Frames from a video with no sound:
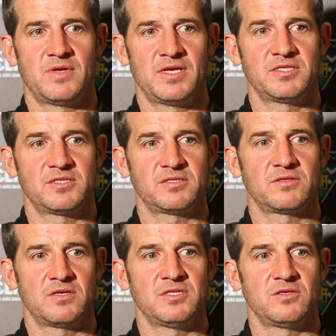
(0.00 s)

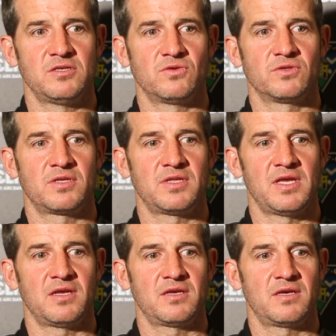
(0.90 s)
he's got to
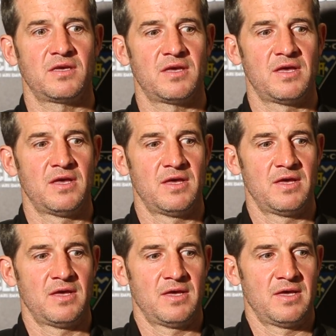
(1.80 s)
take
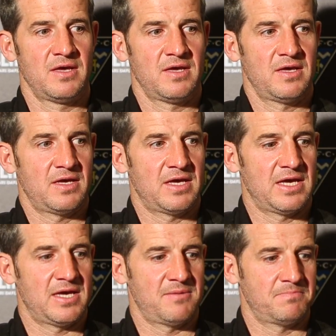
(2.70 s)

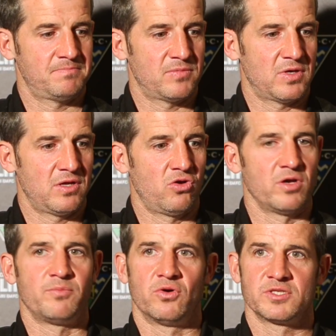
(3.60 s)
a lot
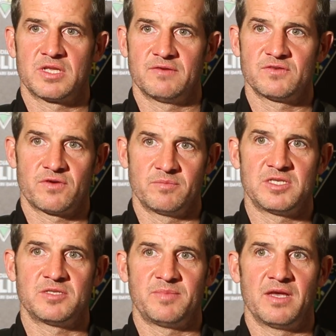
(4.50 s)
of positives from
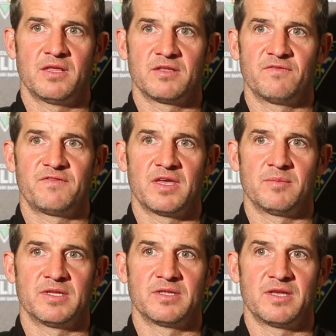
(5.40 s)
his spell at
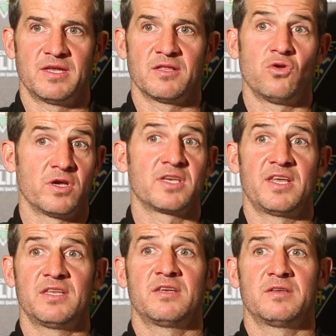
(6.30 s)
Dunfermline, and a lot of
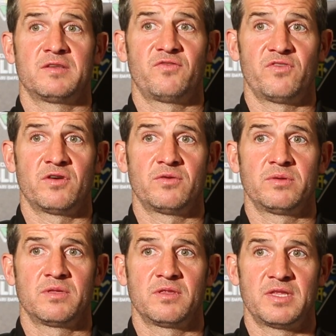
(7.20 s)
credit for
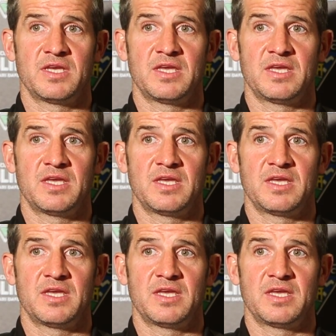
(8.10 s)
that